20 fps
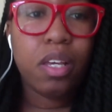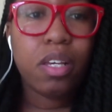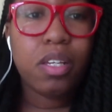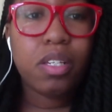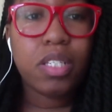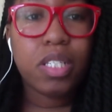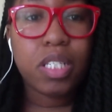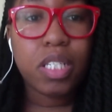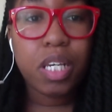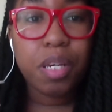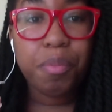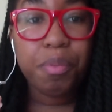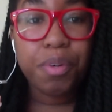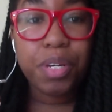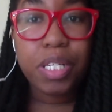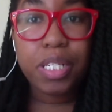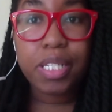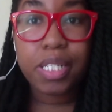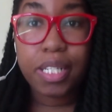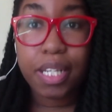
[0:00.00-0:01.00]

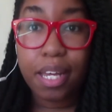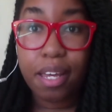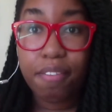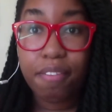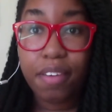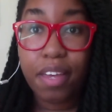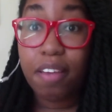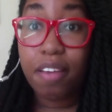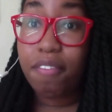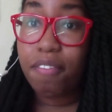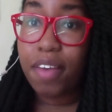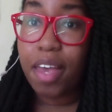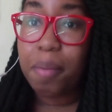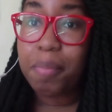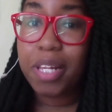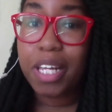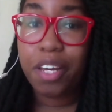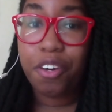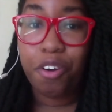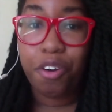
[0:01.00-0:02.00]
"Zebras live in
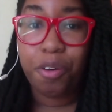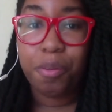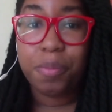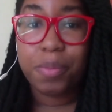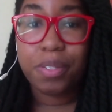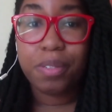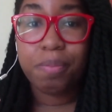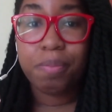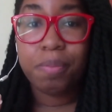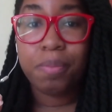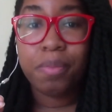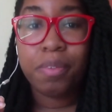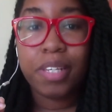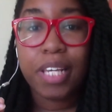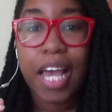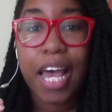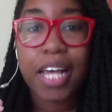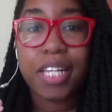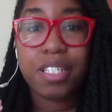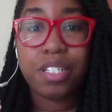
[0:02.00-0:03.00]
family groups.
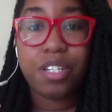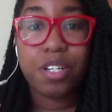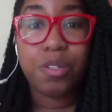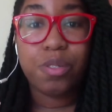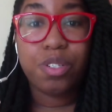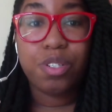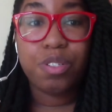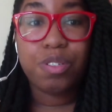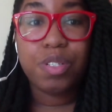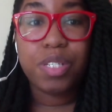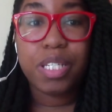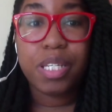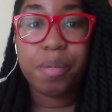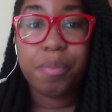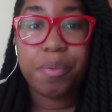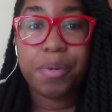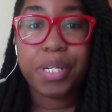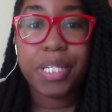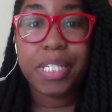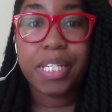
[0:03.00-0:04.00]
As no two
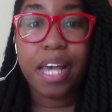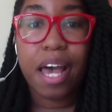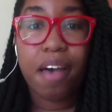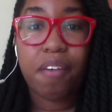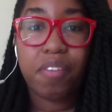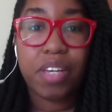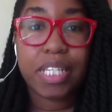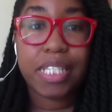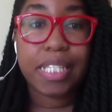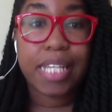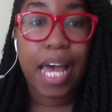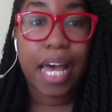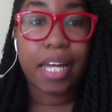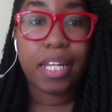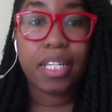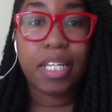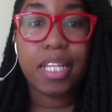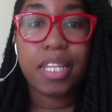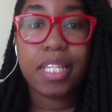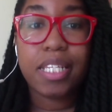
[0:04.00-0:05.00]
zebras have
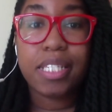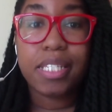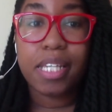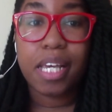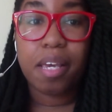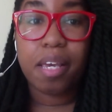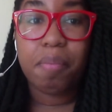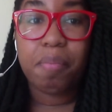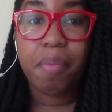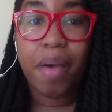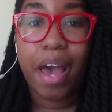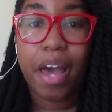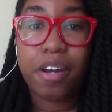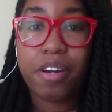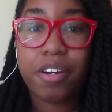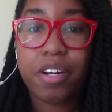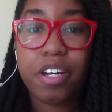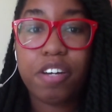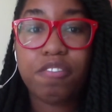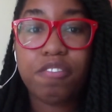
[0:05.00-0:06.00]
exactly the same
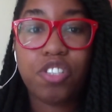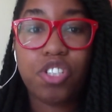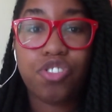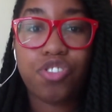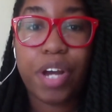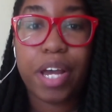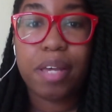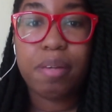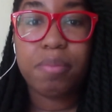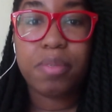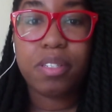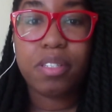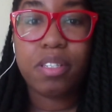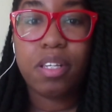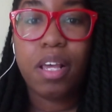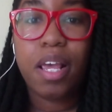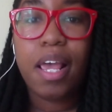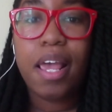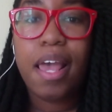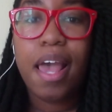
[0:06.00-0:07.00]
pattern of stripes,
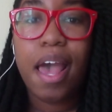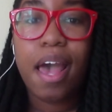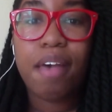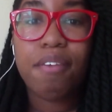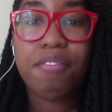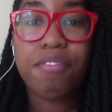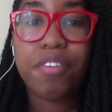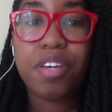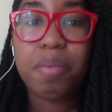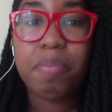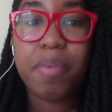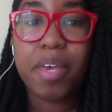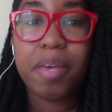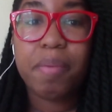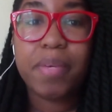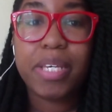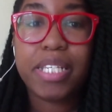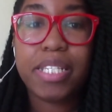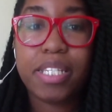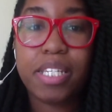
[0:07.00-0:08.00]
every
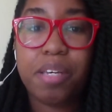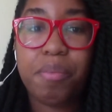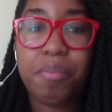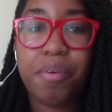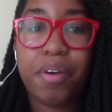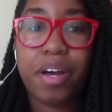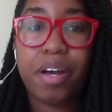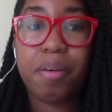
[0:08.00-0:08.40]
baby zebra